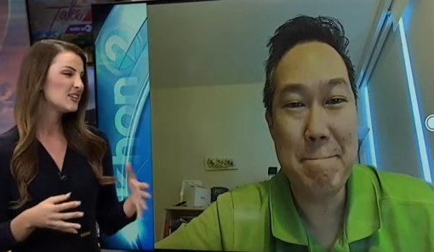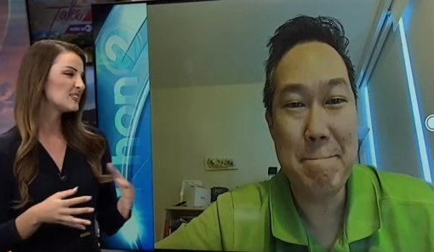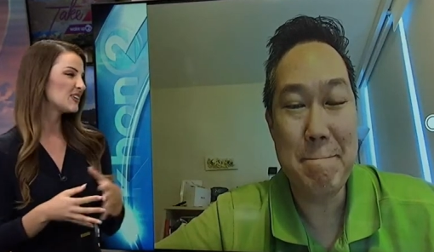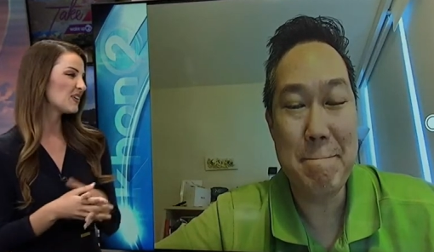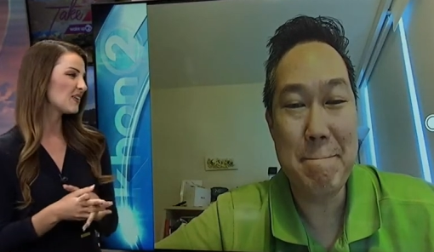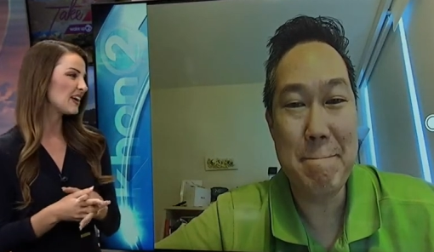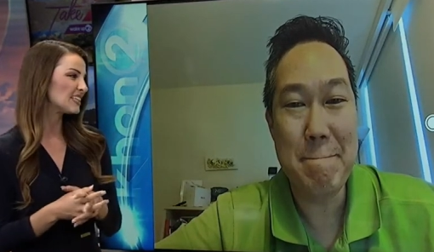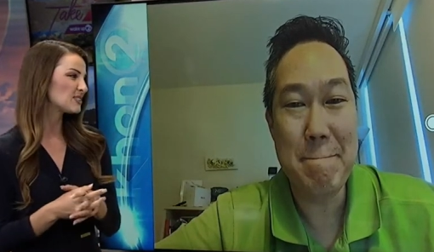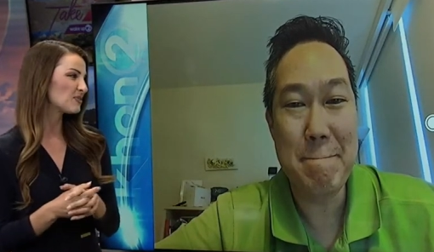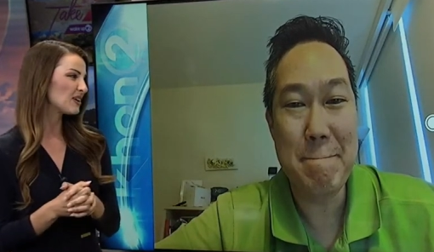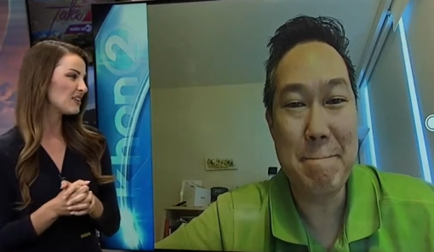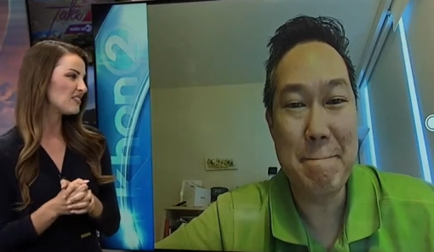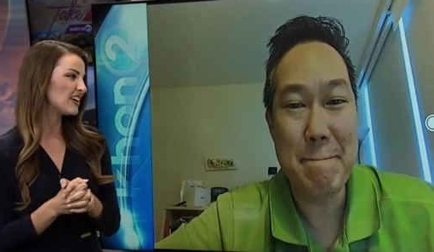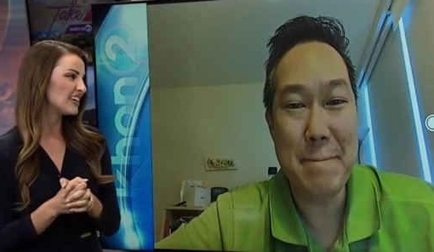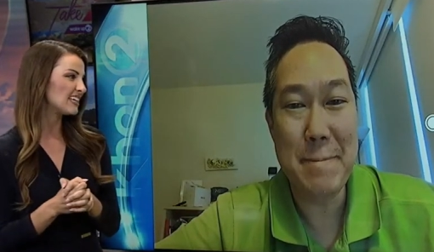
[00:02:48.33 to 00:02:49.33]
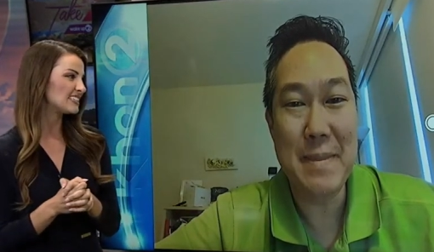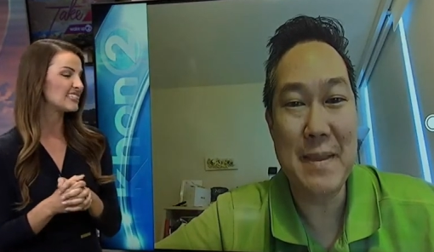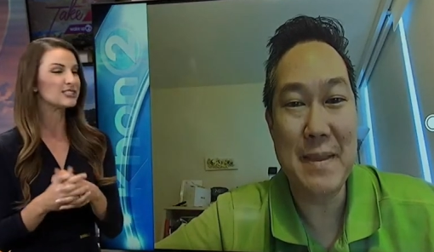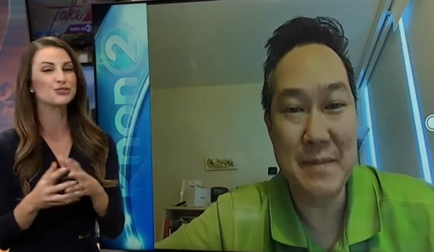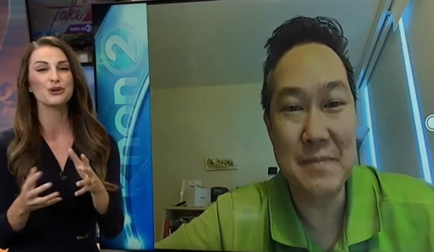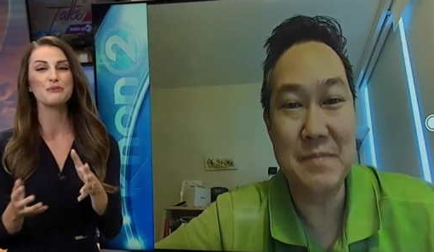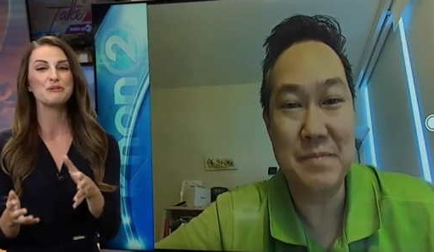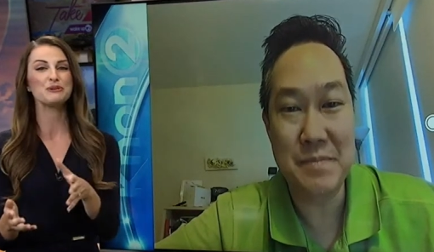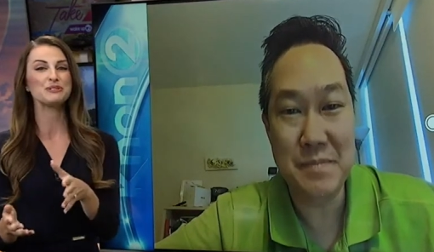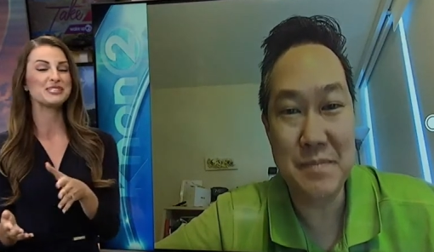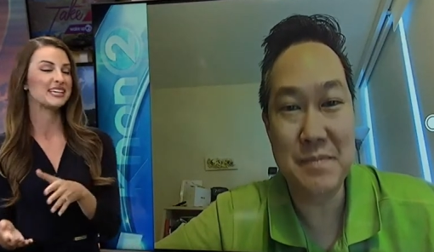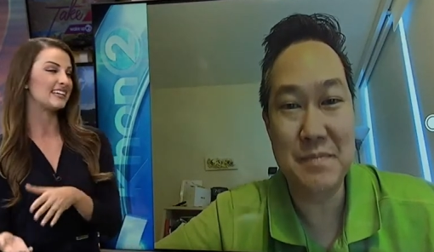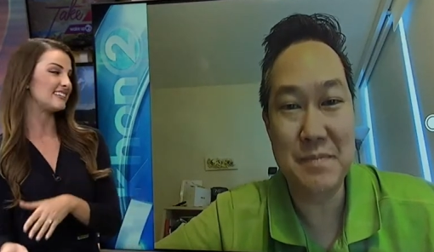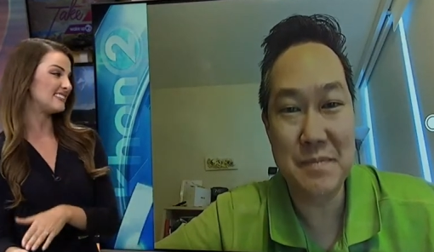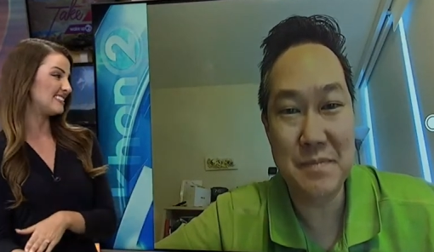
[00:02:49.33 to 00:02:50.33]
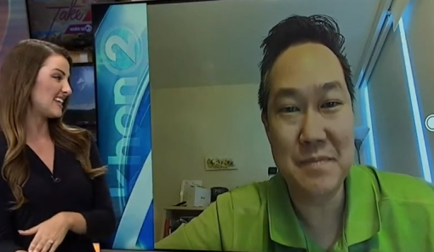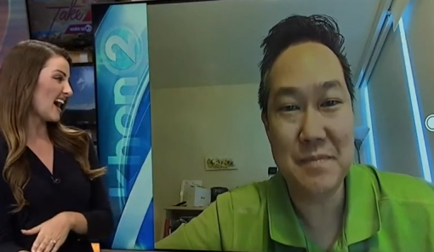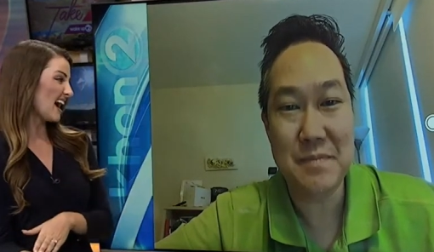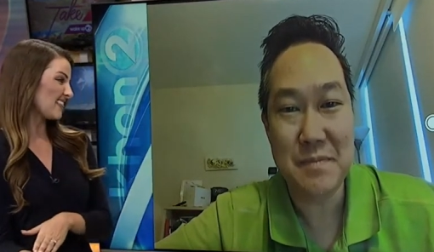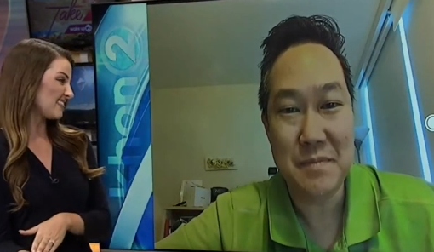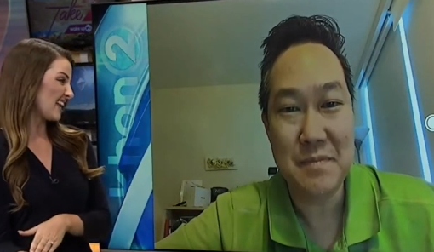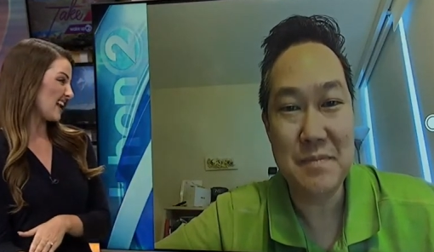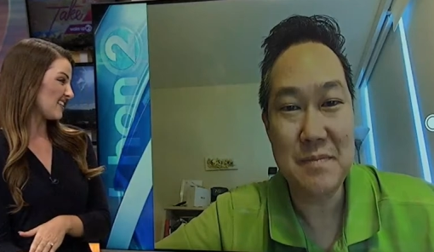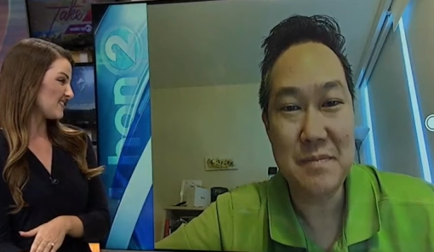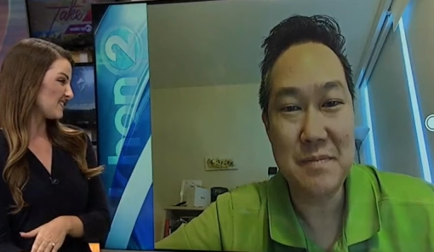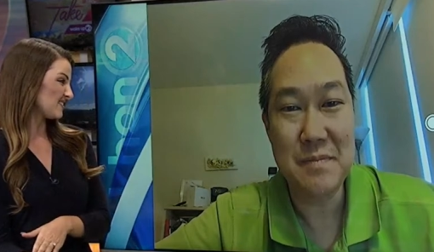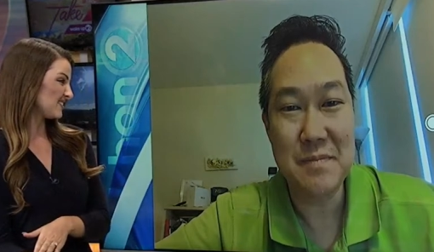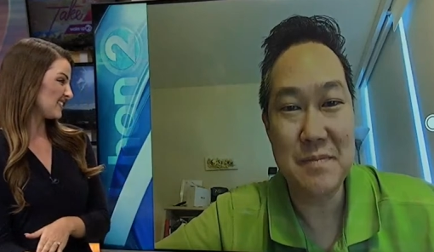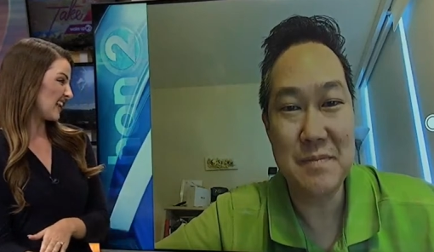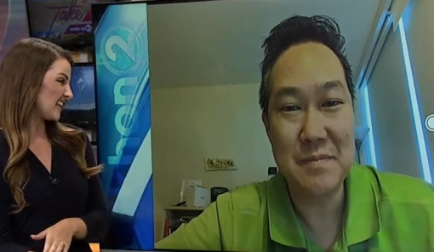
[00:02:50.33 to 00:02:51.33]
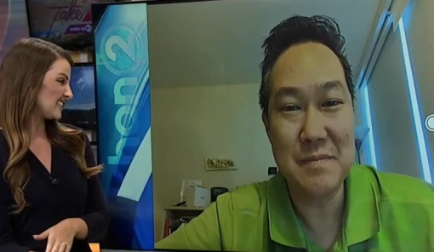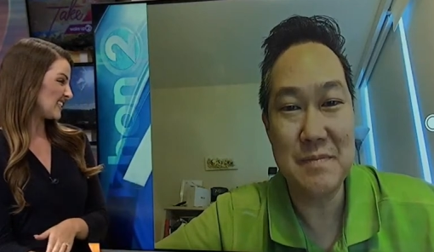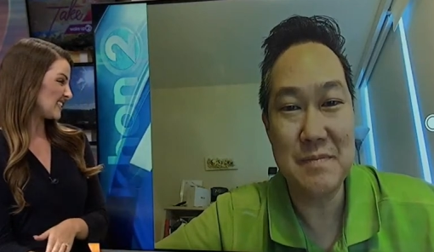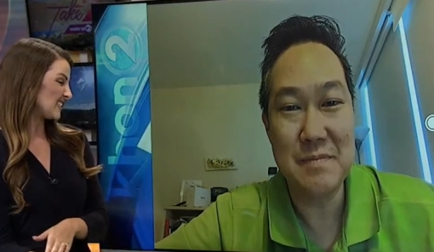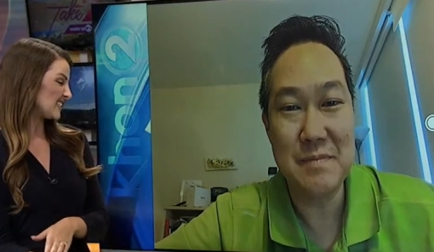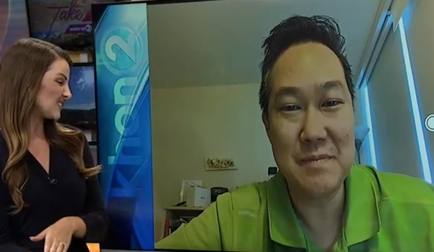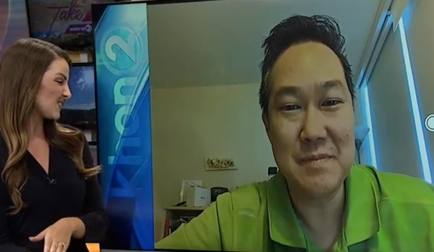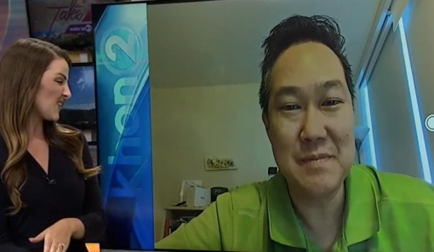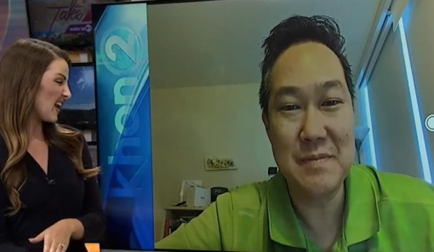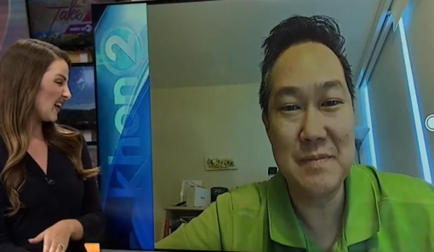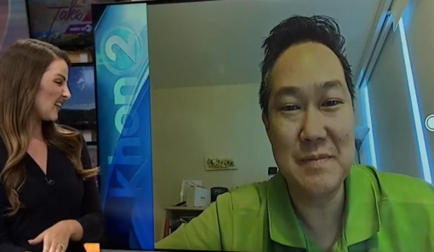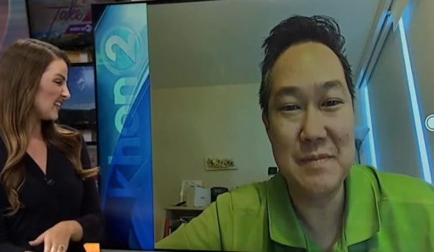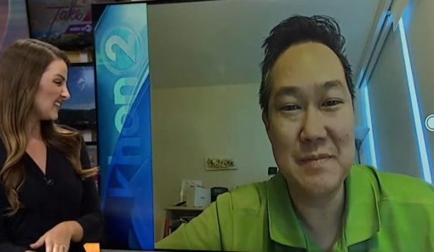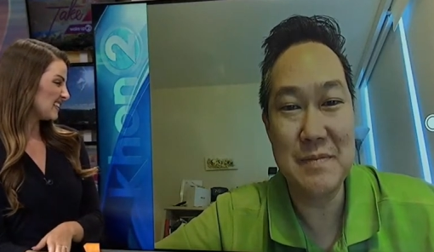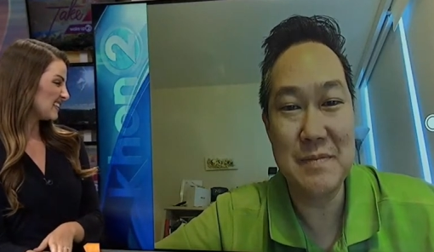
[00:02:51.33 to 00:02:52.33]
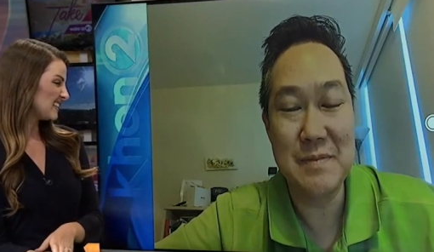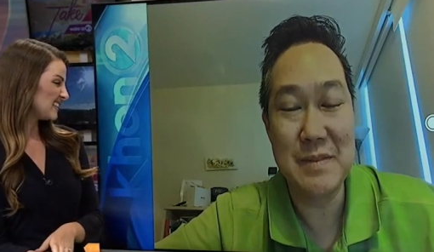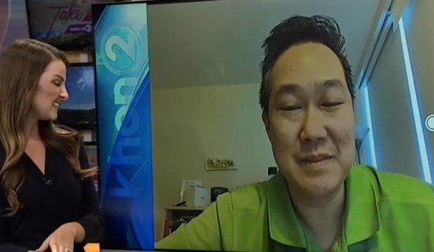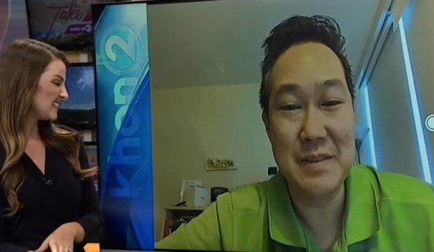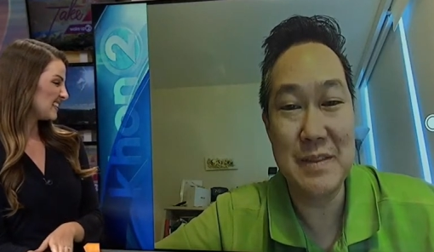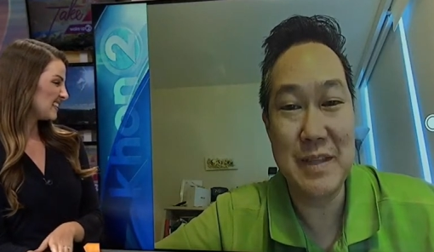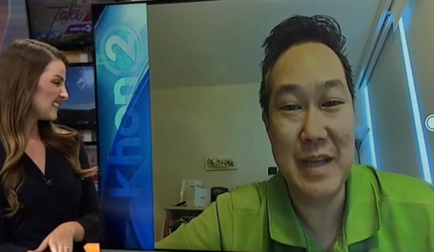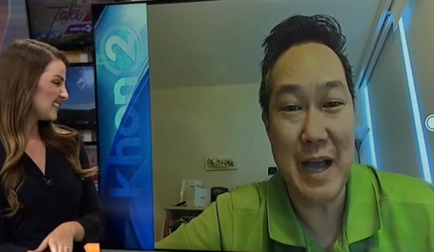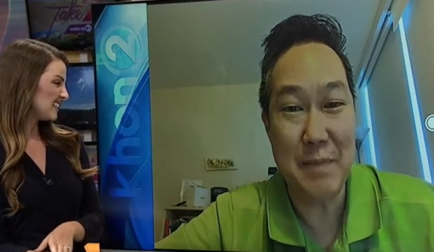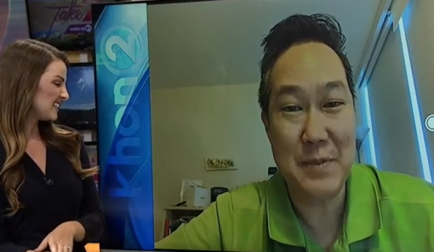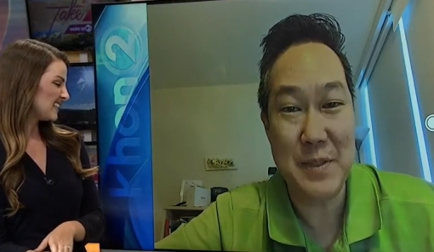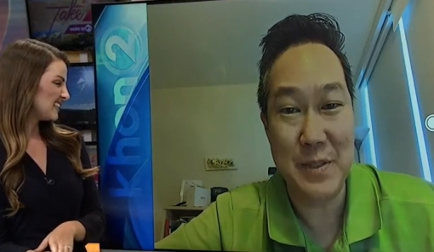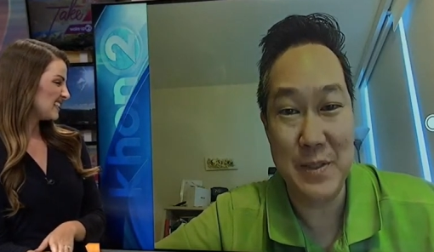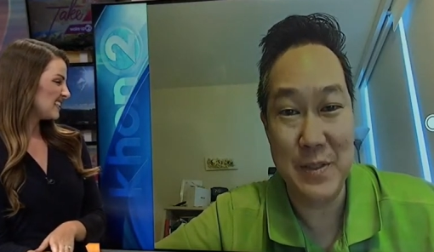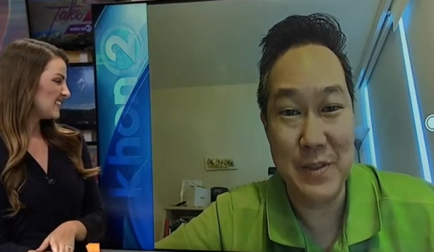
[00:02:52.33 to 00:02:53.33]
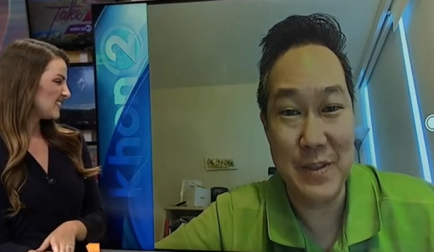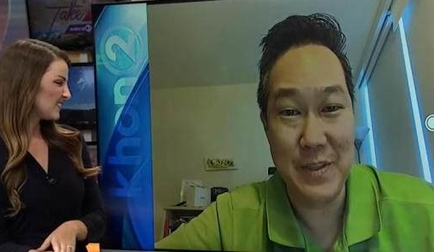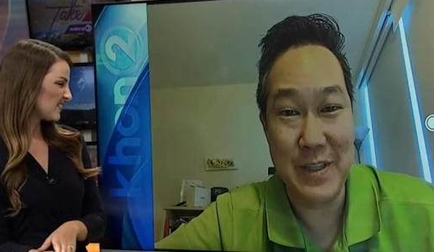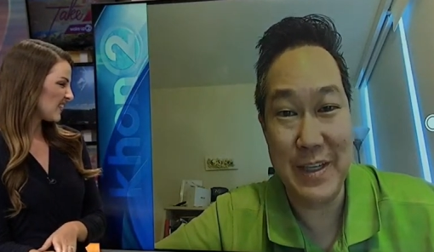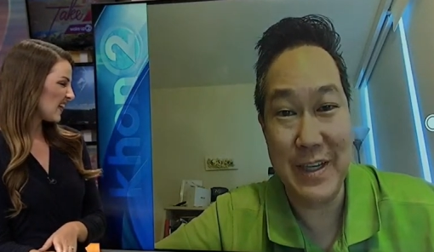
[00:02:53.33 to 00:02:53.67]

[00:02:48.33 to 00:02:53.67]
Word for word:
Speaker 1: So it's one of his, it's a tribute to his dad, that, that dish as well.
Speaker 2: Absolutely.